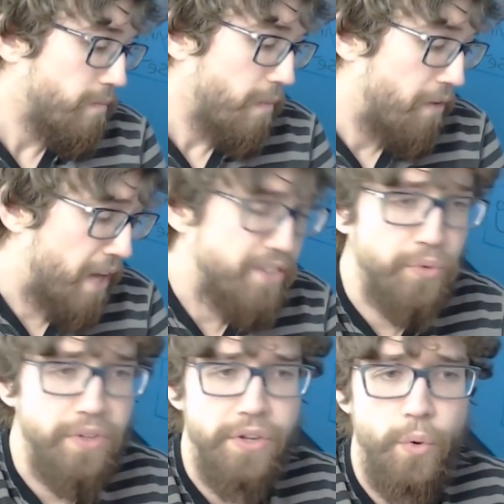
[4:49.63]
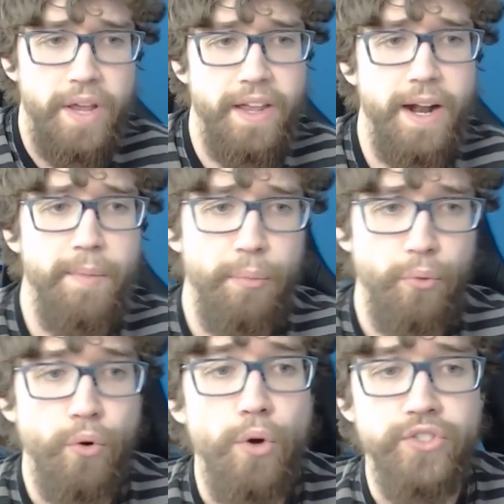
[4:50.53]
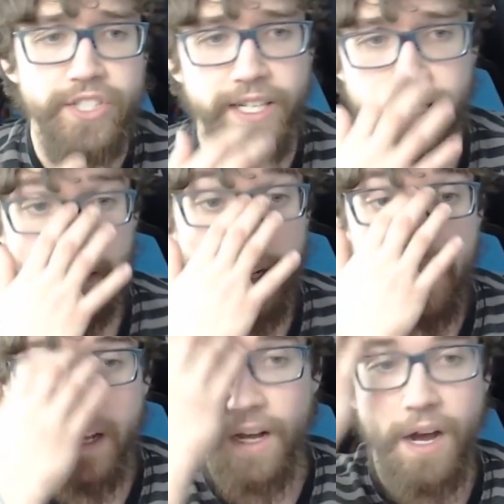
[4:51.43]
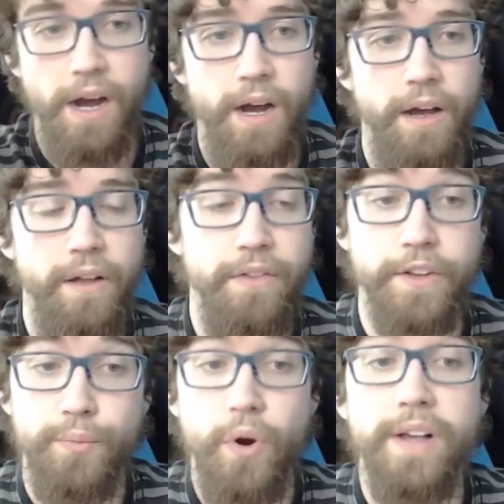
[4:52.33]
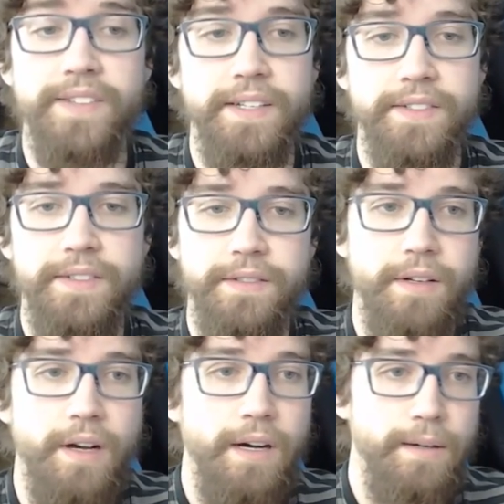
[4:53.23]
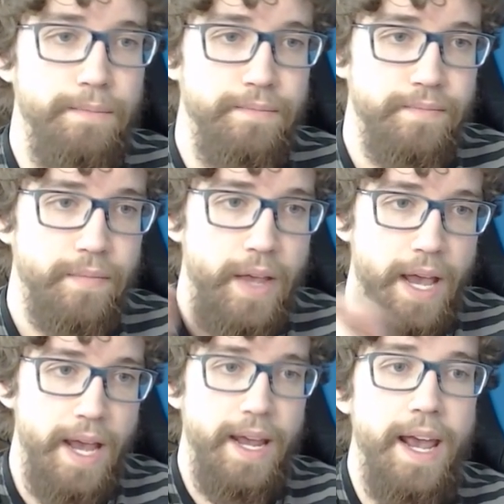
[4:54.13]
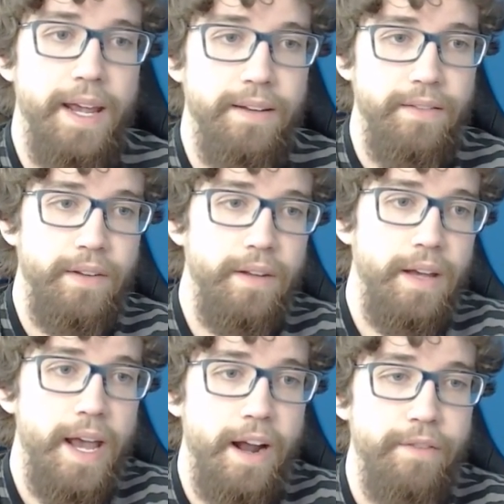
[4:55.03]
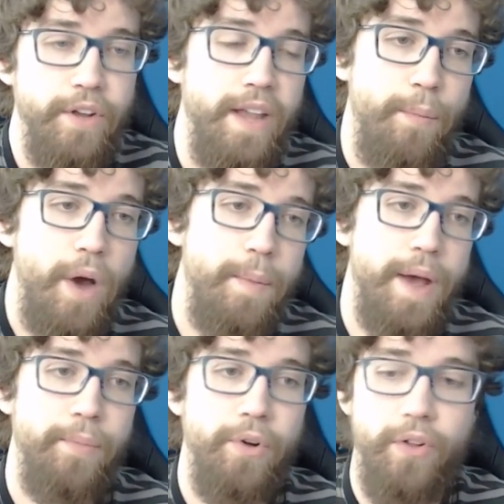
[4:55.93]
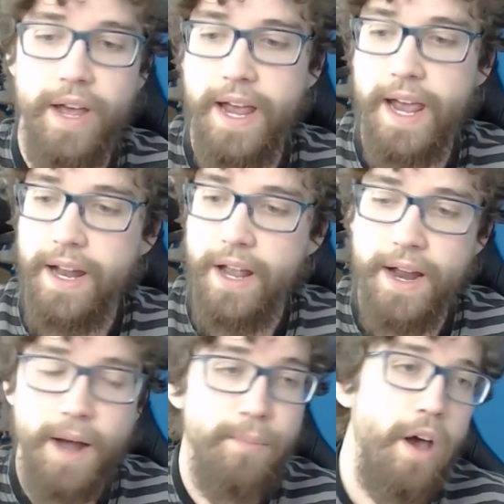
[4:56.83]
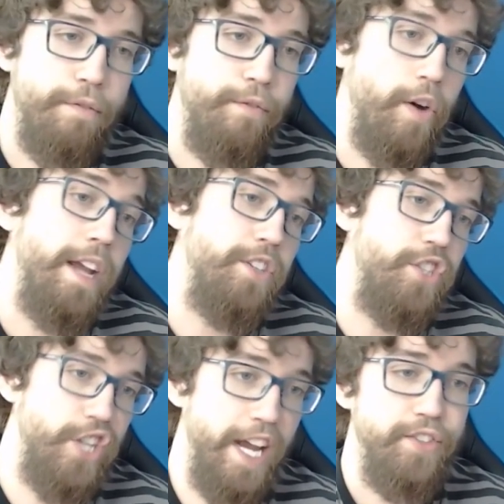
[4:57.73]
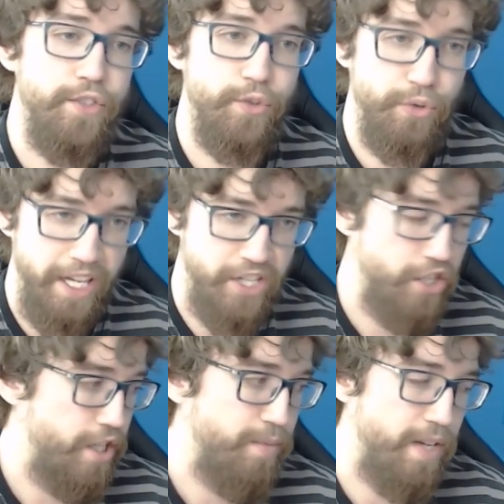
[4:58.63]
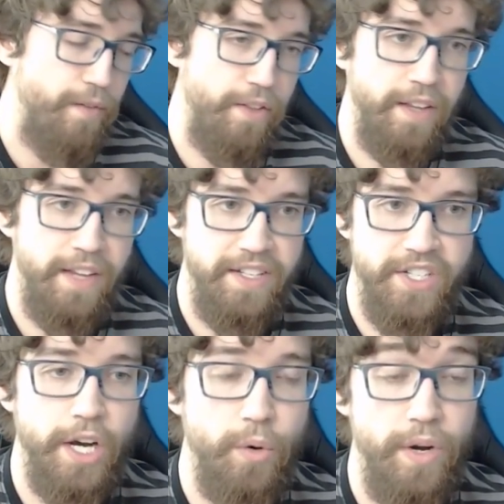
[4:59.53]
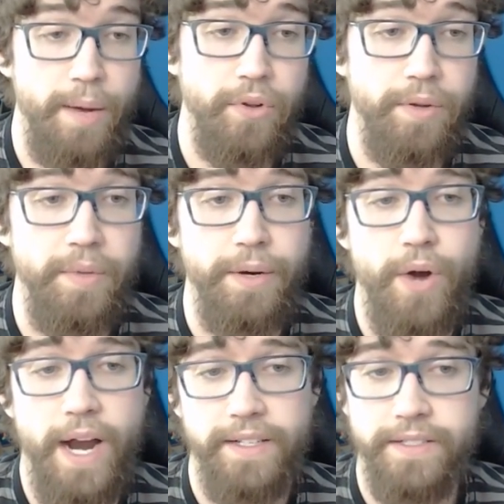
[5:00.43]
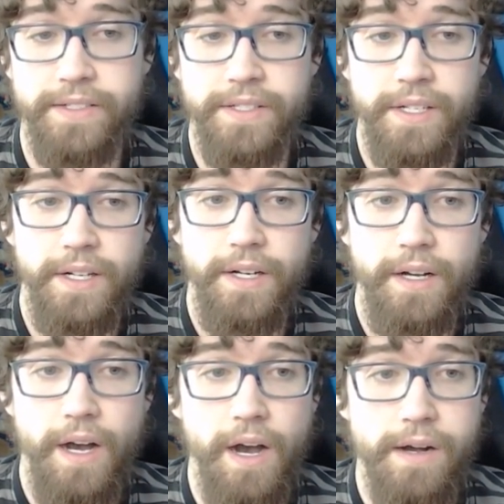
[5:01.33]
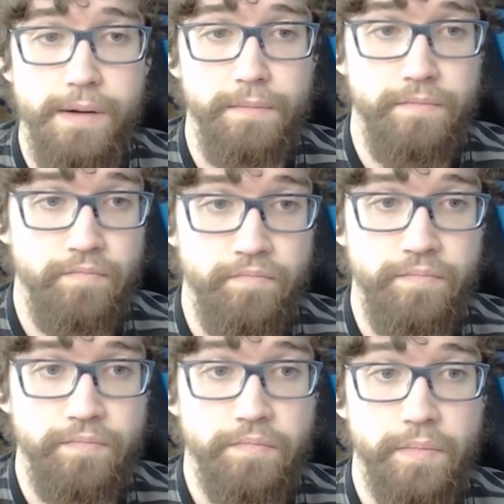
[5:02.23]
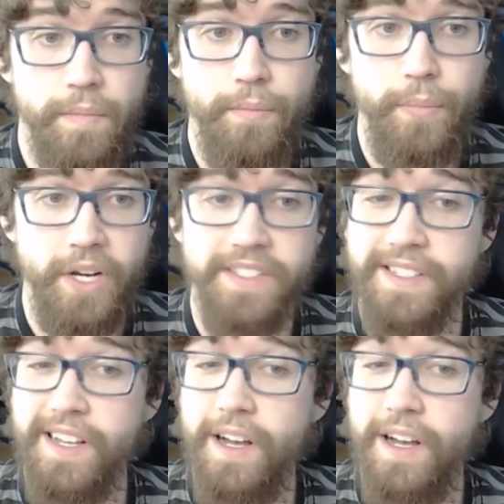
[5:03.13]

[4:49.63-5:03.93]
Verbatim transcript: that's really the way that I'm approaching uh, this process. Um, and, and and I've done that mind map and all that, and, and I'm not afraid to change those relationships if I think they suck when I put them into practice. Um, because